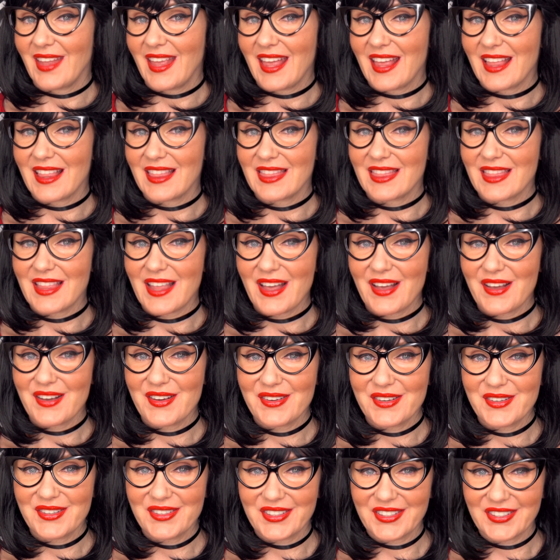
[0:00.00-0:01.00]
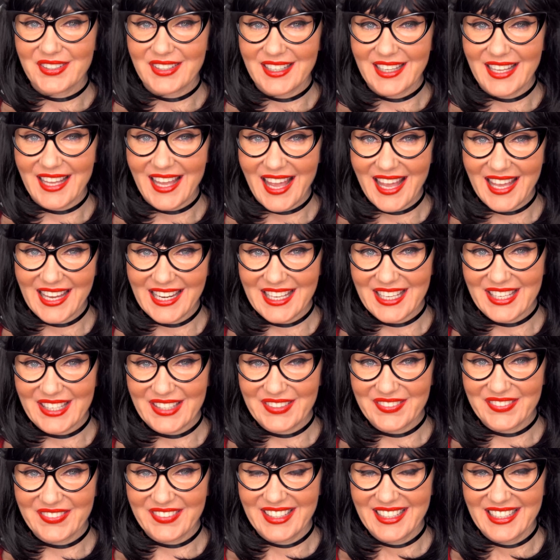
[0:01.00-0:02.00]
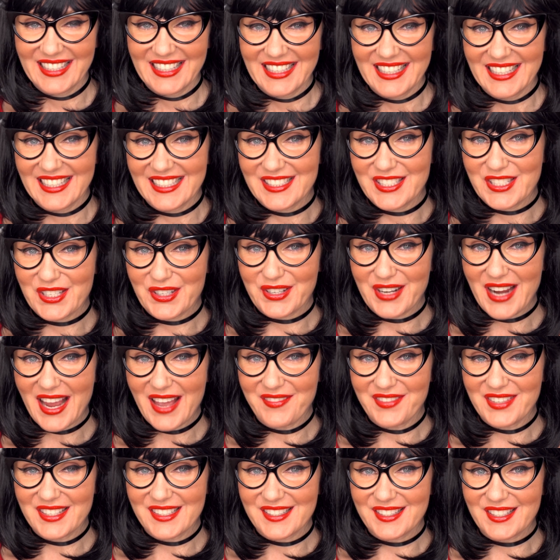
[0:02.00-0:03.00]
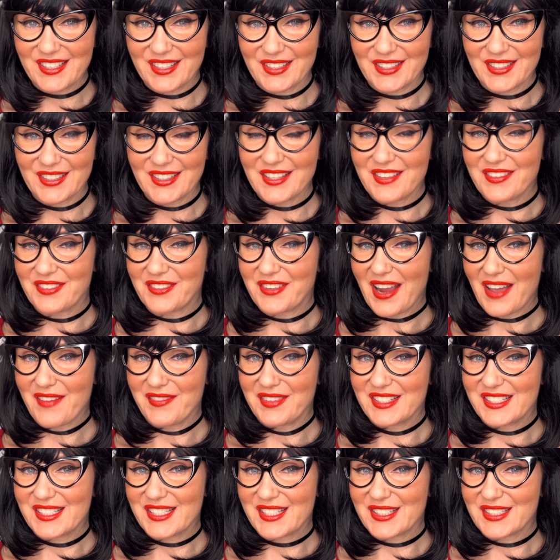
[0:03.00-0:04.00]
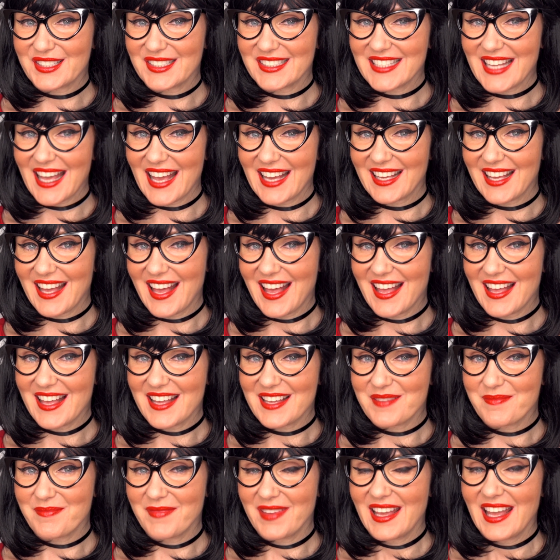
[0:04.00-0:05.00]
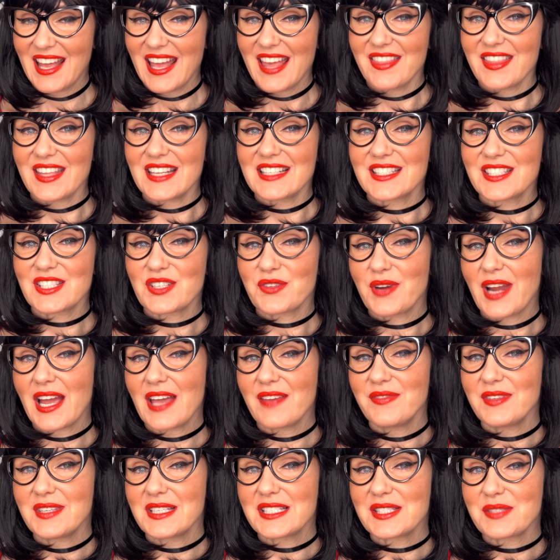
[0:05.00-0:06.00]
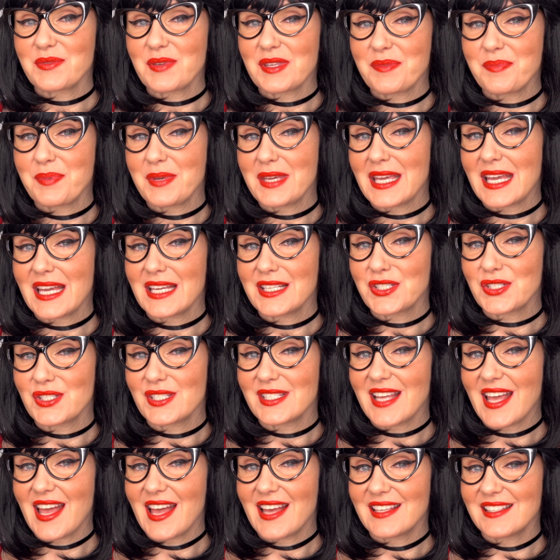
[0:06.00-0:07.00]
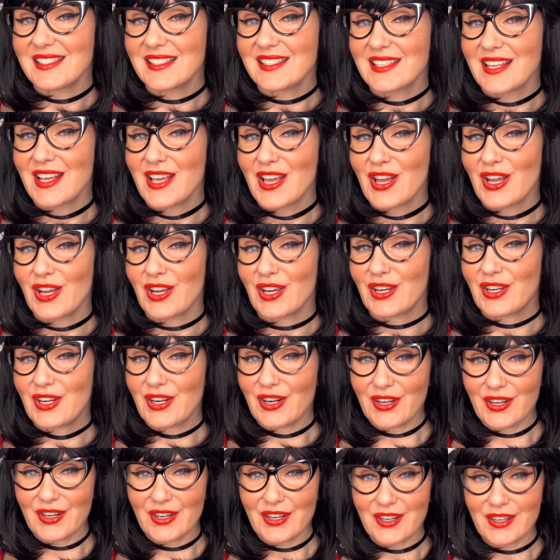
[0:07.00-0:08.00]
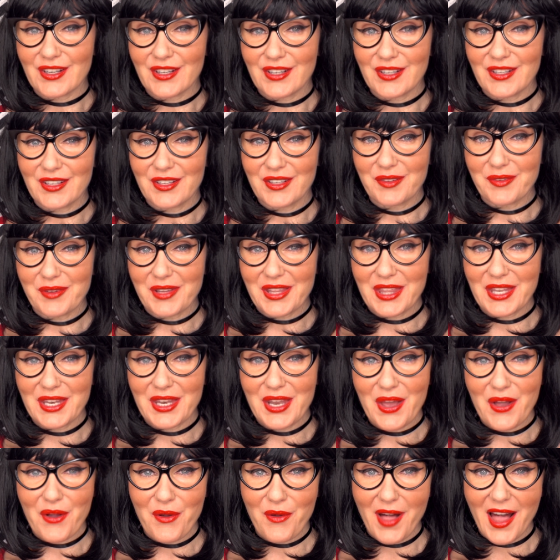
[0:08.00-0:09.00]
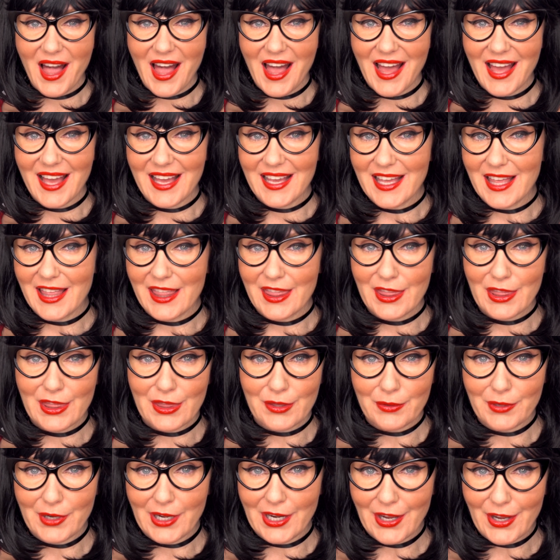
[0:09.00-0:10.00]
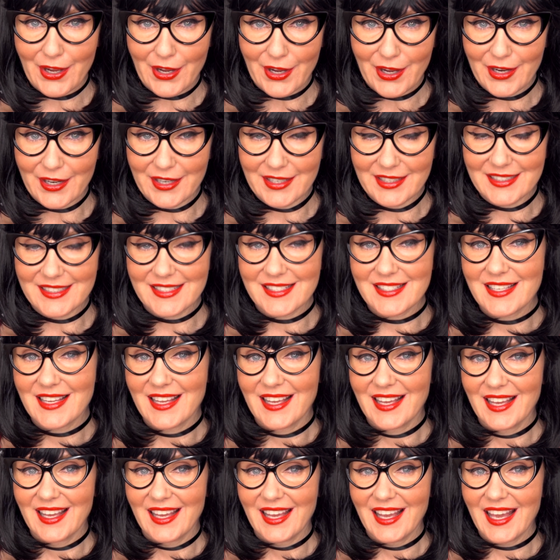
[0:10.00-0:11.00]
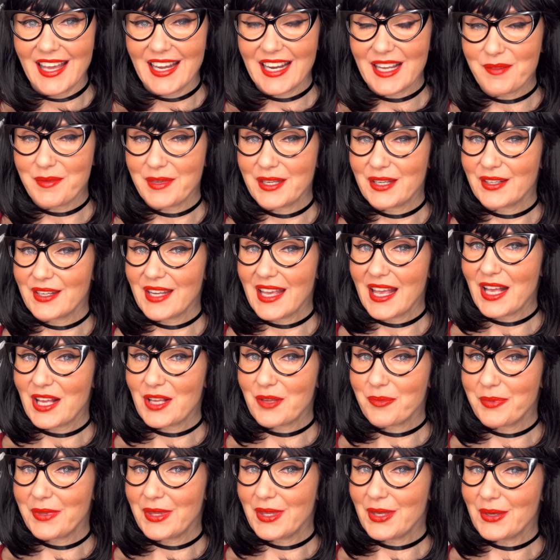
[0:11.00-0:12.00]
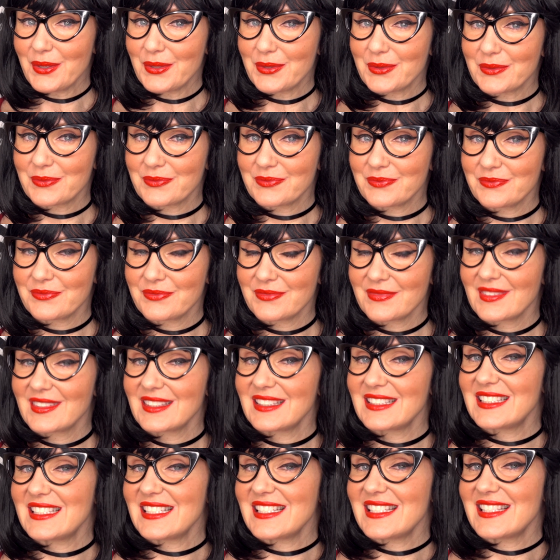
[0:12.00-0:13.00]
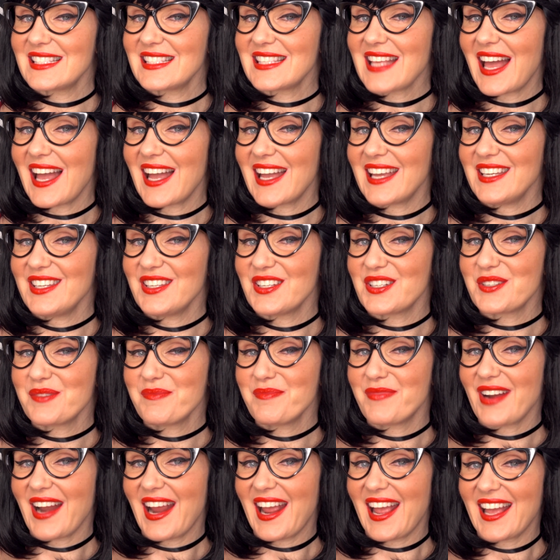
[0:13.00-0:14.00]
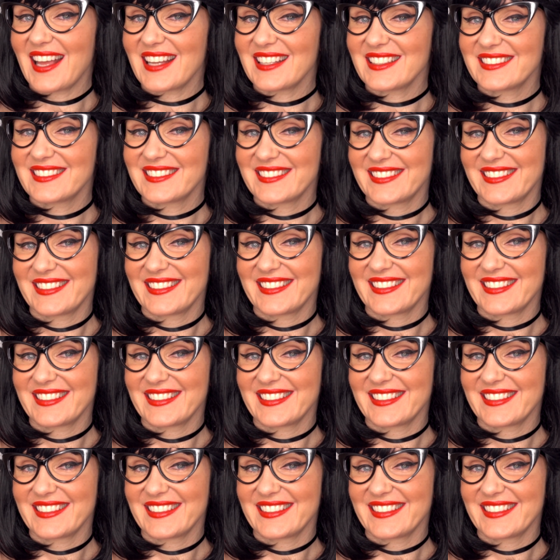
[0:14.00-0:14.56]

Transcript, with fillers: Hello, creative. It's your graphics grrrl of graphicsgrrrl.com. That's graphics with PH and S, girl with no I and 3 R's. And I'm here to help you design your brand.